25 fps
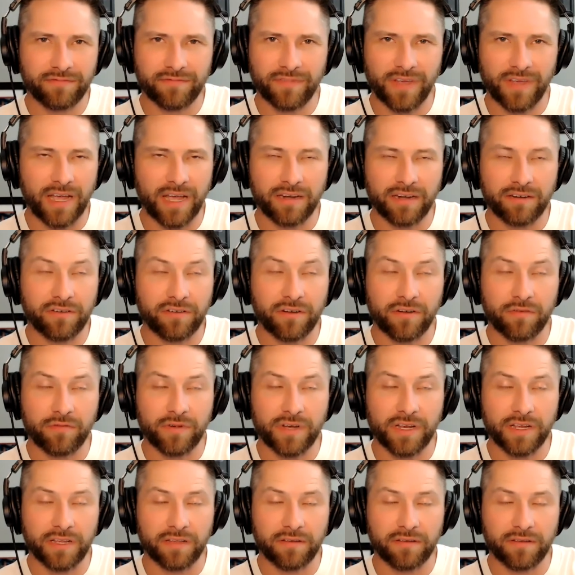I don't know
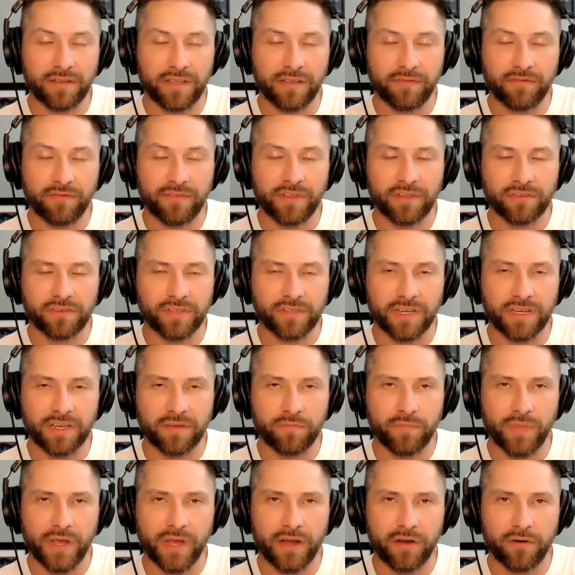why. It feels like a
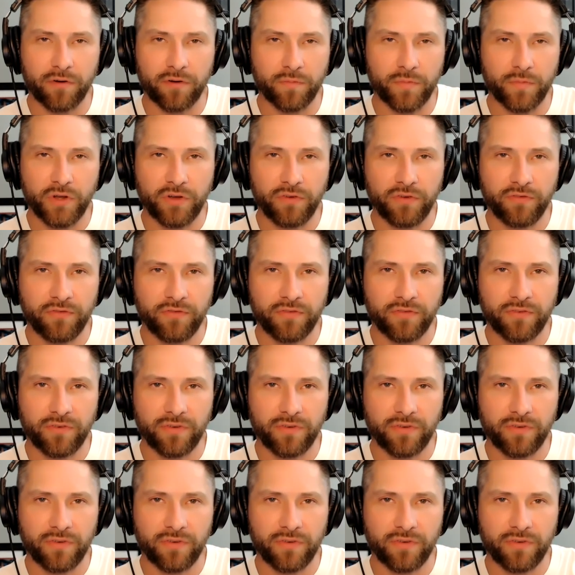power move.